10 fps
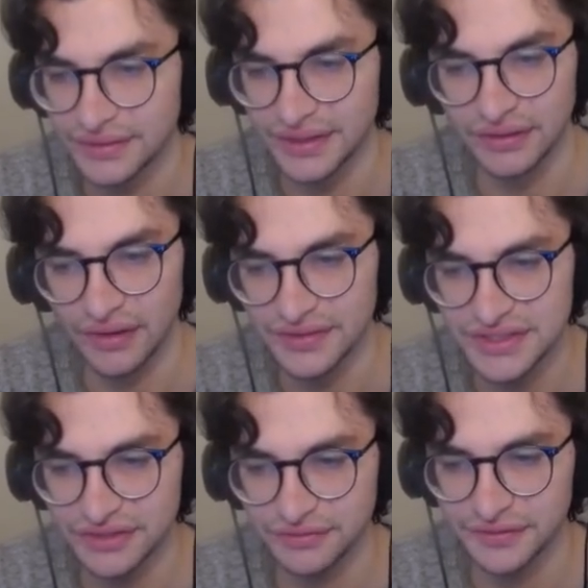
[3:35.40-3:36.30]
all these
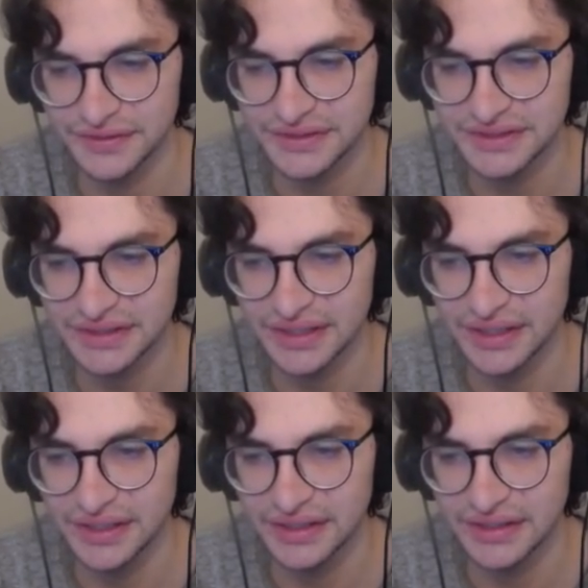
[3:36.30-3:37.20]
different
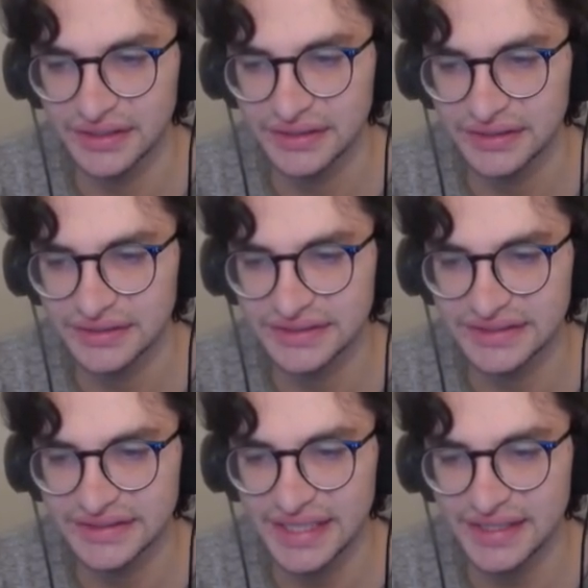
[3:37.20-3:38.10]

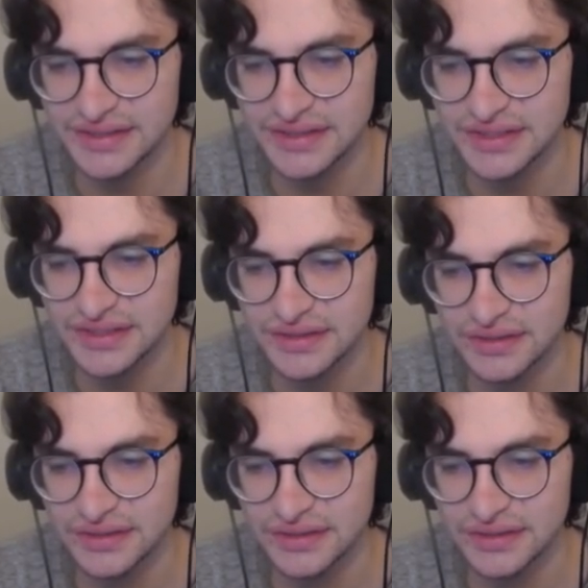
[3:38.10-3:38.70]
stats.